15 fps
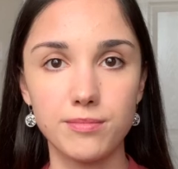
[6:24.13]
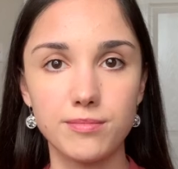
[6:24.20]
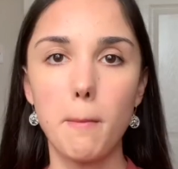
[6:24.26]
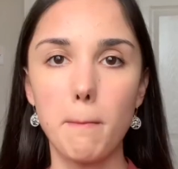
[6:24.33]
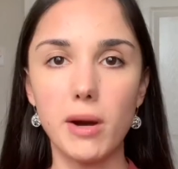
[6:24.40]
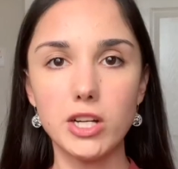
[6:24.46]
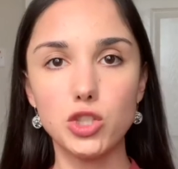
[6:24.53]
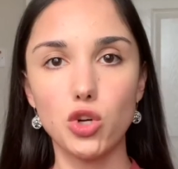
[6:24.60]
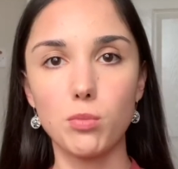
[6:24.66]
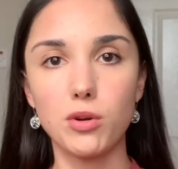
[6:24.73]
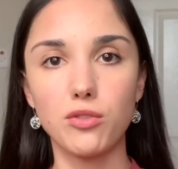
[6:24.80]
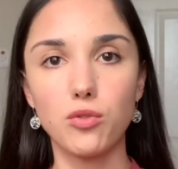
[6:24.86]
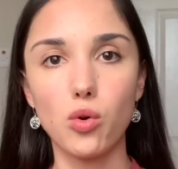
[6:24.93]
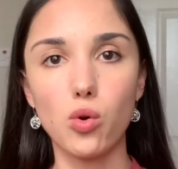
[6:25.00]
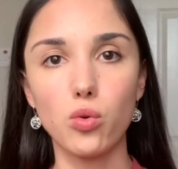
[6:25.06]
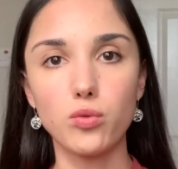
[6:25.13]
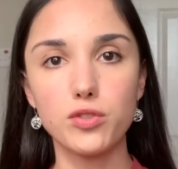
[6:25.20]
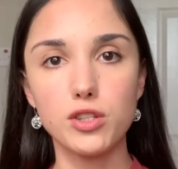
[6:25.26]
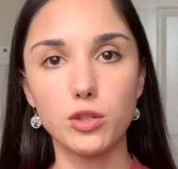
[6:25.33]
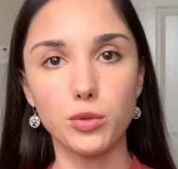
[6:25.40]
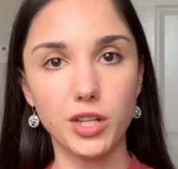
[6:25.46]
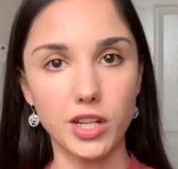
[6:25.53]
My job involved
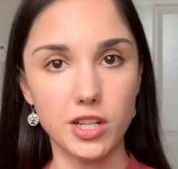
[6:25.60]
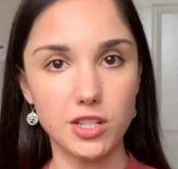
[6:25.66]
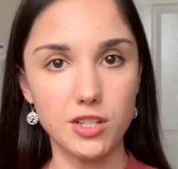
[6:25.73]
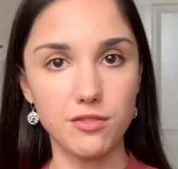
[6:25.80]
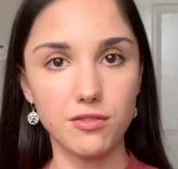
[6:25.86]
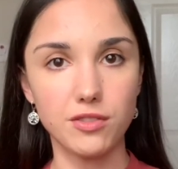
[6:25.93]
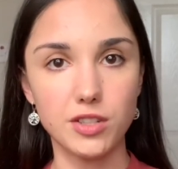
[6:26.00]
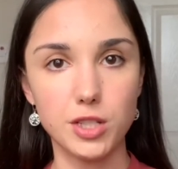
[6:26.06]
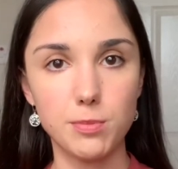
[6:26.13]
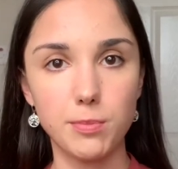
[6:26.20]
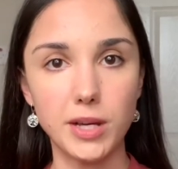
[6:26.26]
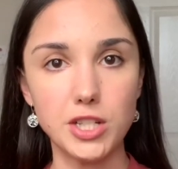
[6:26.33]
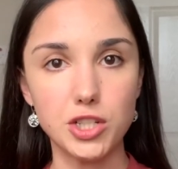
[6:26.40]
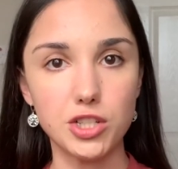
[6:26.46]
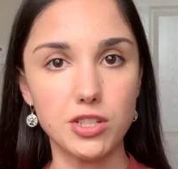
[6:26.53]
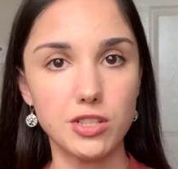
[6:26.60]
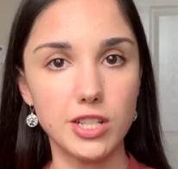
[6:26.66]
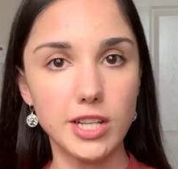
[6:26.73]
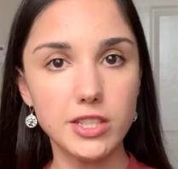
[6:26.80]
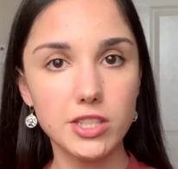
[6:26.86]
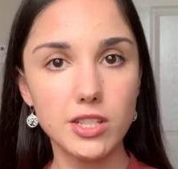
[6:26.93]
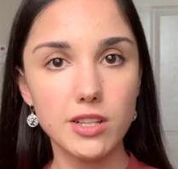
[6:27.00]
looking at different patient
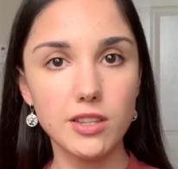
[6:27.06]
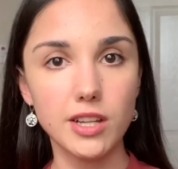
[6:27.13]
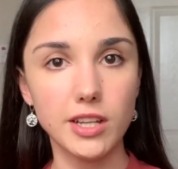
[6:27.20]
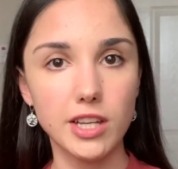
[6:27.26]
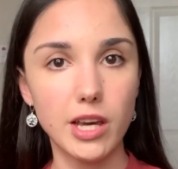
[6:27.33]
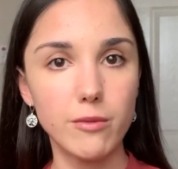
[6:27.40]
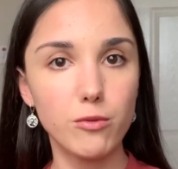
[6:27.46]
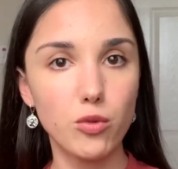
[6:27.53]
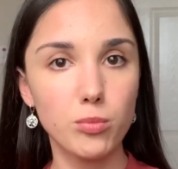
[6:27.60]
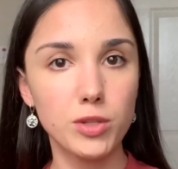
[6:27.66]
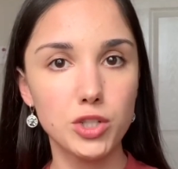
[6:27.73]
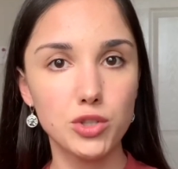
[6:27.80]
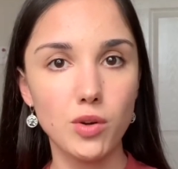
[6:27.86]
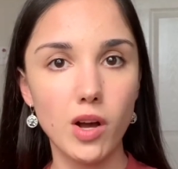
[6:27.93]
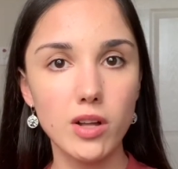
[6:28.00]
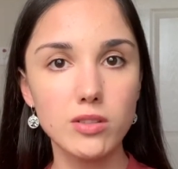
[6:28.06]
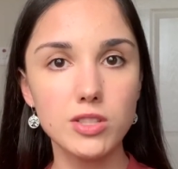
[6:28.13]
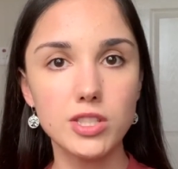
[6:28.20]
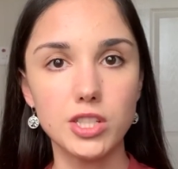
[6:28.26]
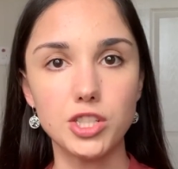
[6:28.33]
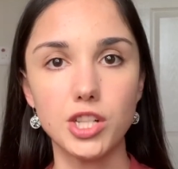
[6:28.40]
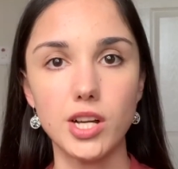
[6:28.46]
data that came from the trials,
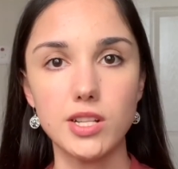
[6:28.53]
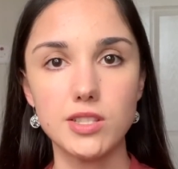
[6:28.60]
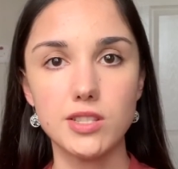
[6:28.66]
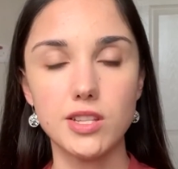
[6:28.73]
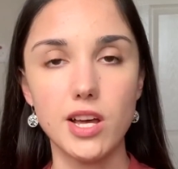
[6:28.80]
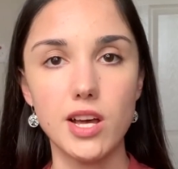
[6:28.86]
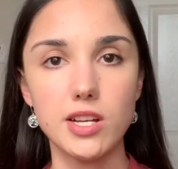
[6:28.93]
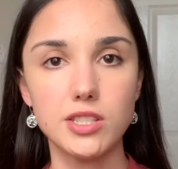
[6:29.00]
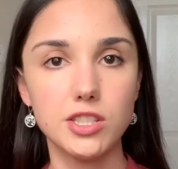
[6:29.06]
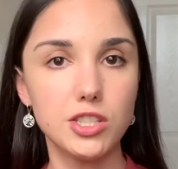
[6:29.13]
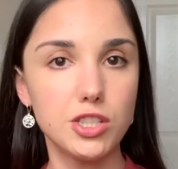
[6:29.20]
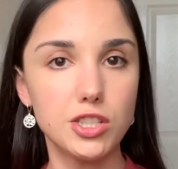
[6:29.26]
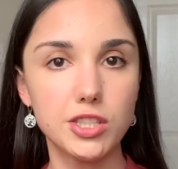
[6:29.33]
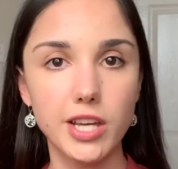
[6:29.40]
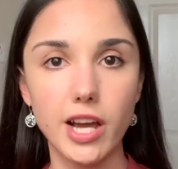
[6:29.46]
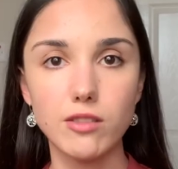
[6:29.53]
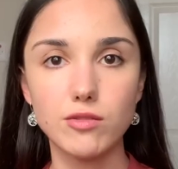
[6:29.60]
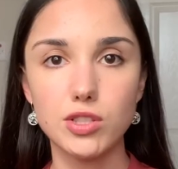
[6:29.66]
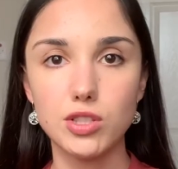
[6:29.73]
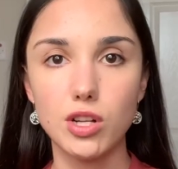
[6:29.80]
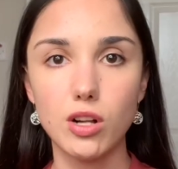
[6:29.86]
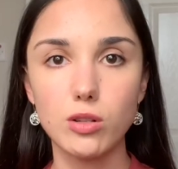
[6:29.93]
such as their CT scan
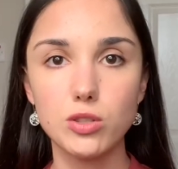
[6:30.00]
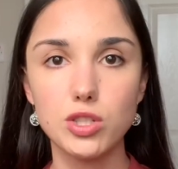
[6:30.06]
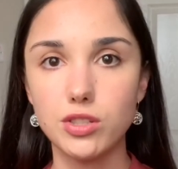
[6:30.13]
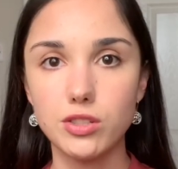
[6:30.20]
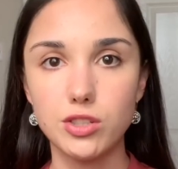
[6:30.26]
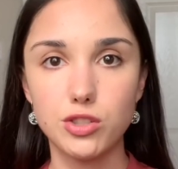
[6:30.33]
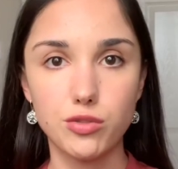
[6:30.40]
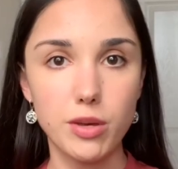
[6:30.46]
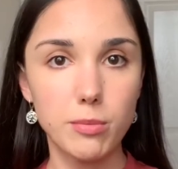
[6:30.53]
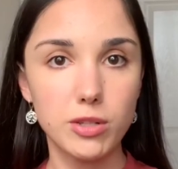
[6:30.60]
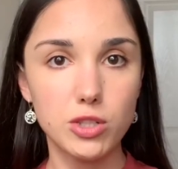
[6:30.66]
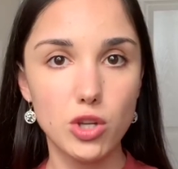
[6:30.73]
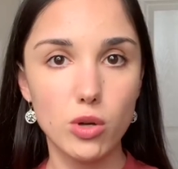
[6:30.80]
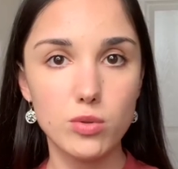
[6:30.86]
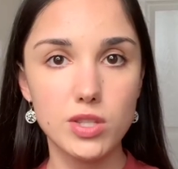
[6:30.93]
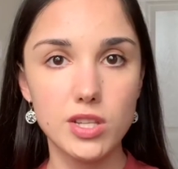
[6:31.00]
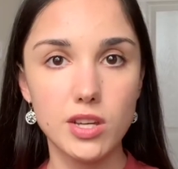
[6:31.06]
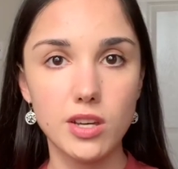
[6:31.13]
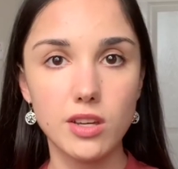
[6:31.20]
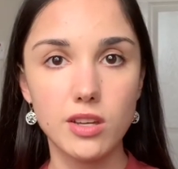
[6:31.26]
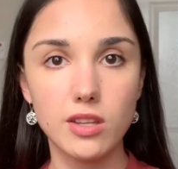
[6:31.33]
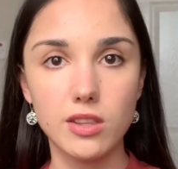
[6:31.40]
results, treatment
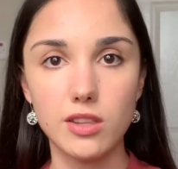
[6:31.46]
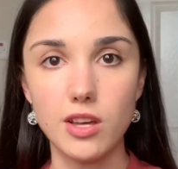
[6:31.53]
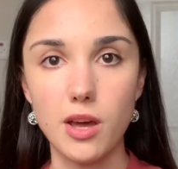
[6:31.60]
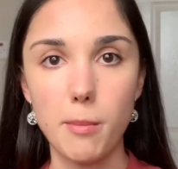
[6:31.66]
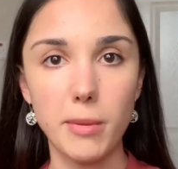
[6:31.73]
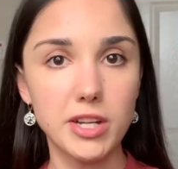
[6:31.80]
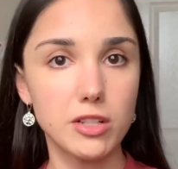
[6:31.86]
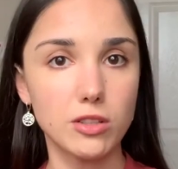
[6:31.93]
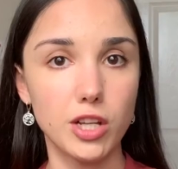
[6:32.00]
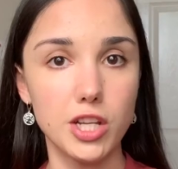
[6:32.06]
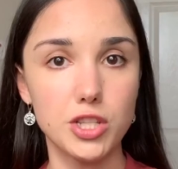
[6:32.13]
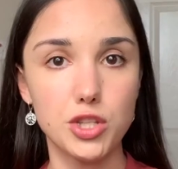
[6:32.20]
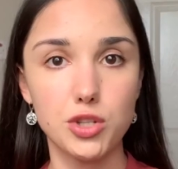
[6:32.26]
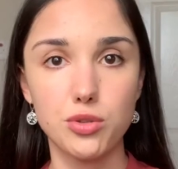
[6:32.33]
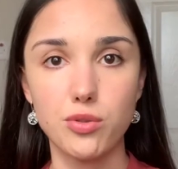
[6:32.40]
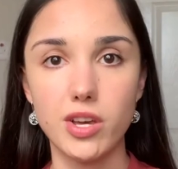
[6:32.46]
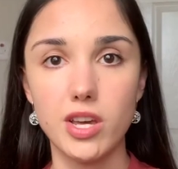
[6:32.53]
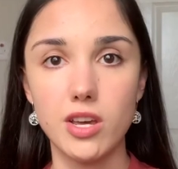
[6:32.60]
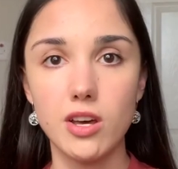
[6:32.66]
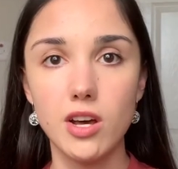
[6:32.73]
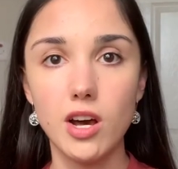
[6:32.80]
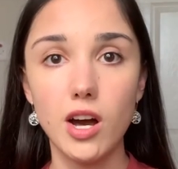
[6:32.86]
dosing, their medical history,
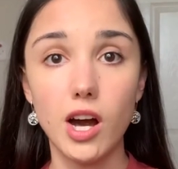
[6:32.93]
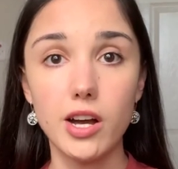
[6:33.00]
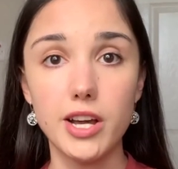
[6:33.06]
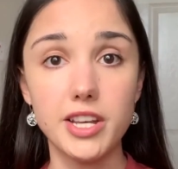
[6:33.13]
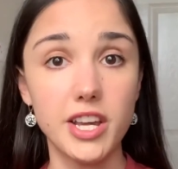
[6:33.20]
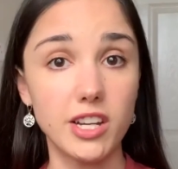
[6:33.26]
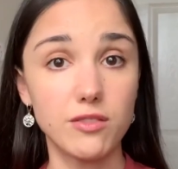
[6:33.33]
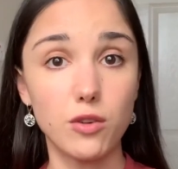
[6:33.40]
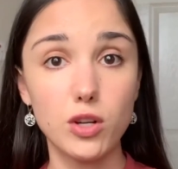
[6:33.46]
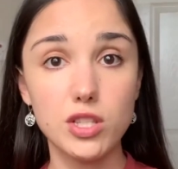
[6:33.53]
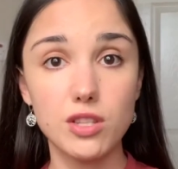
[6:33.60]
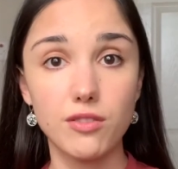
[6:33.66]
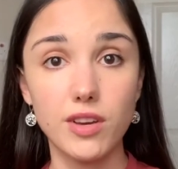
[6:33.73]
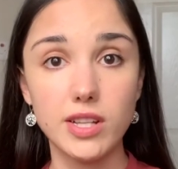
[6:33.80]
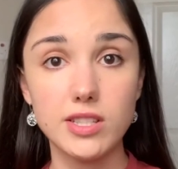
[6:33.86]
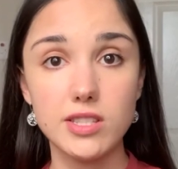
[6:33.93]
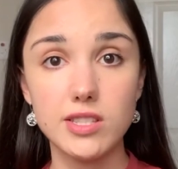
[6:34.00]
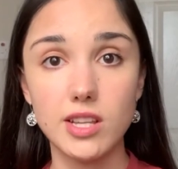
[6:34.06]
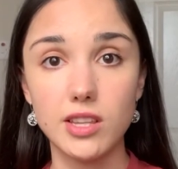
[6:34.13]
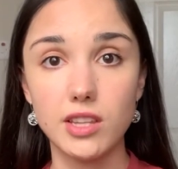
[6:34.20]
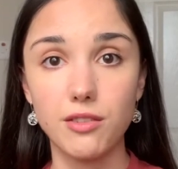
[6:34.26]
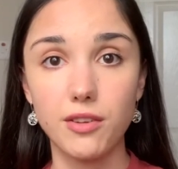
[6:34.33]
any adverse events
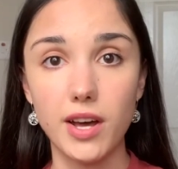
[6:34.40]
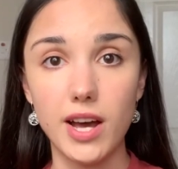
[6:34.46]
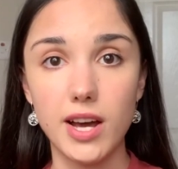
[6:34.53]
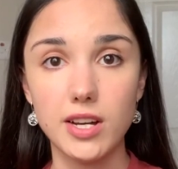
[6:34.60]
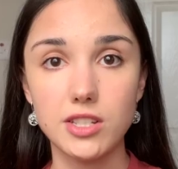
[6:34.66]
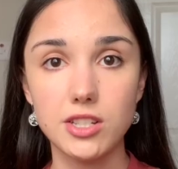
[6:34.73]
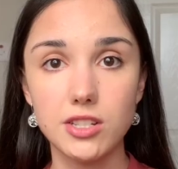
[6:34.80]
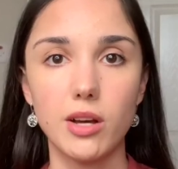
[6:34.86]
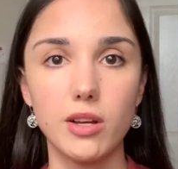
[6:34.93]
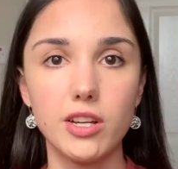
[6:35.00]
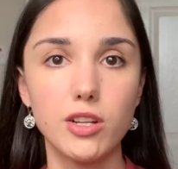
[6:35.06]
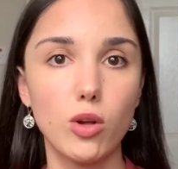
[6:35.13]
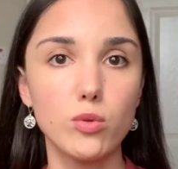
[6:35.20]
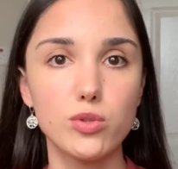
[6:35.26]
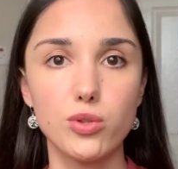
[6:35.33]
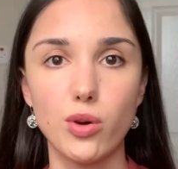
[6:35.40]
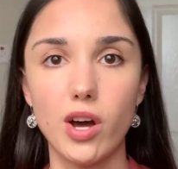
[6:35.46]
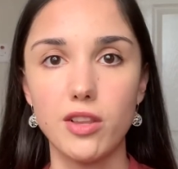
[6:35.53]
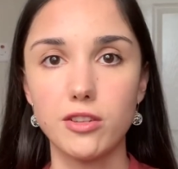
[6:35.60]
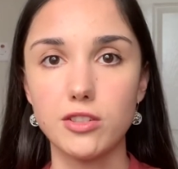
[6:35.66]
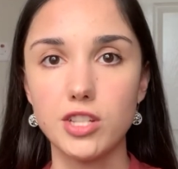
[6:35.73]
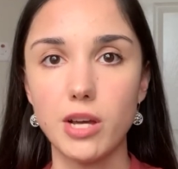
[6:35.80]
that they've had, and also
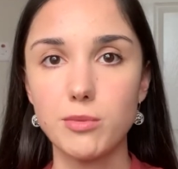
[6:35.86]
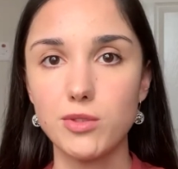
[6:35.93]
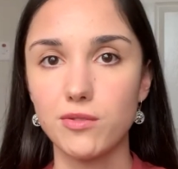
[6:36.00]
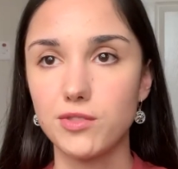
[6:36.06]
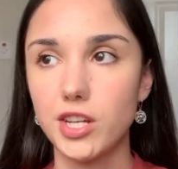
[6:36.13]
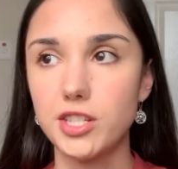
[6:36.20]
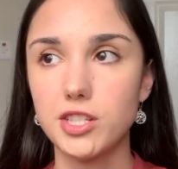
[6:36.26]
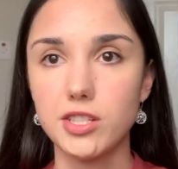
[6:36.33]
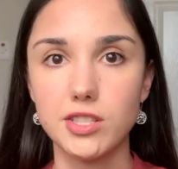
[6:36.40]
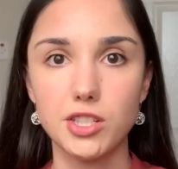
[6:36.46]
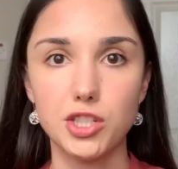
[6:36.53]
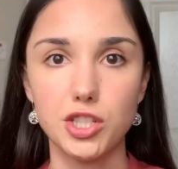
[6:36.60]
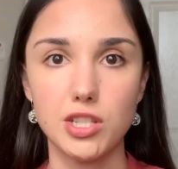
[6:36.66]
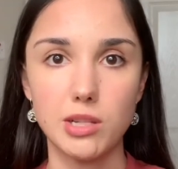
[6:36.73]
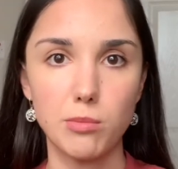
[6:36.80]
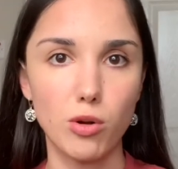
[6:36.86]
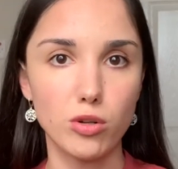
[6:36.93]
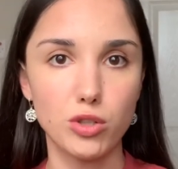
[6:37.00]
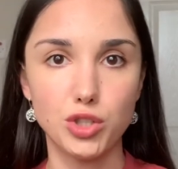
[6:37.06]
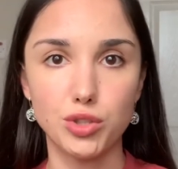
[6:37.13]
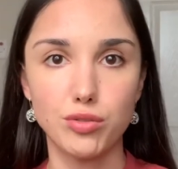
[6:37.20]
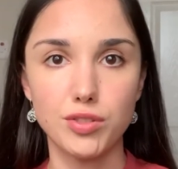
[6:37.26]
other types of data such as
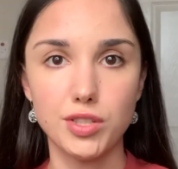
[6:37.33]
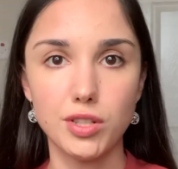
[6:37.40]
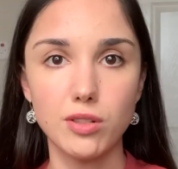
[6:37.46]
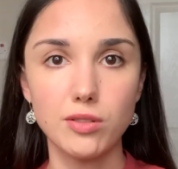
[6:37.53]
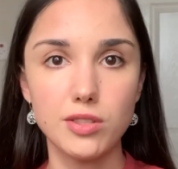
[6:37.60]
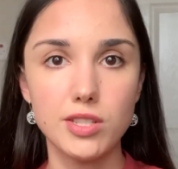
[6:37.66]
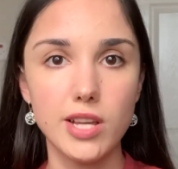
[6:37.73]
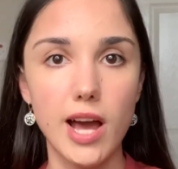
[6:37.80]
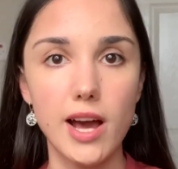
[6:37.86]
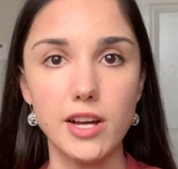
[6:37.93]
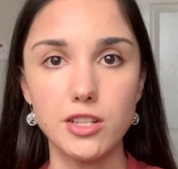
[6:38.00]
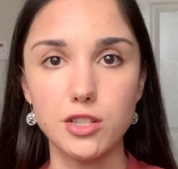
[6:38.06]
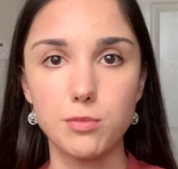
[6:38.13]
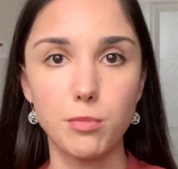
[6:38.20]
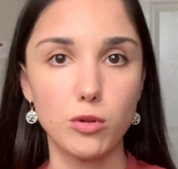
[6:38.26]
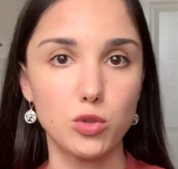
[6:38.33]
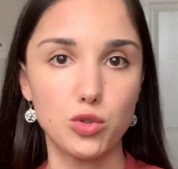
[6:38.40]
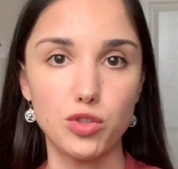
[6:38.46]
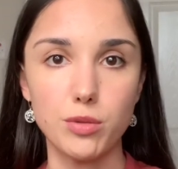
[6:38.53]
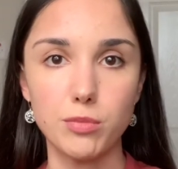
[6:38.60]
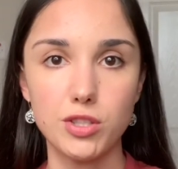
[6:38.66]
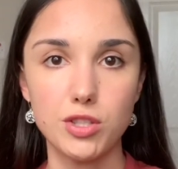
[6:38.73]
laboratory results and
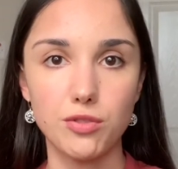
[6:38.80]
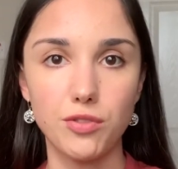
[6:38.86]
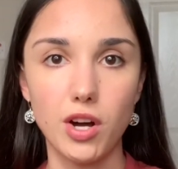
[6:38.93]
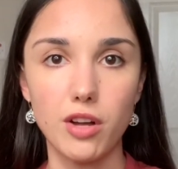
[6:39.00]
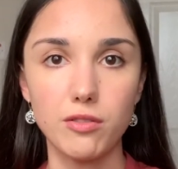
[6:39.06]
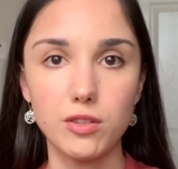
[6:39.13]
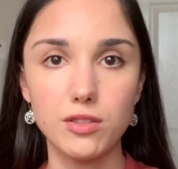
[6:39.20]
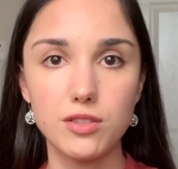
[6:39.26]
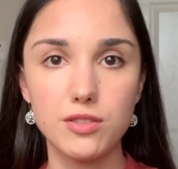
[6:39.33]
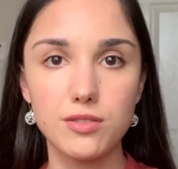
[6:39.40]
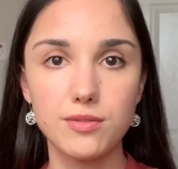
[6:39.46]
post-treatment survivals.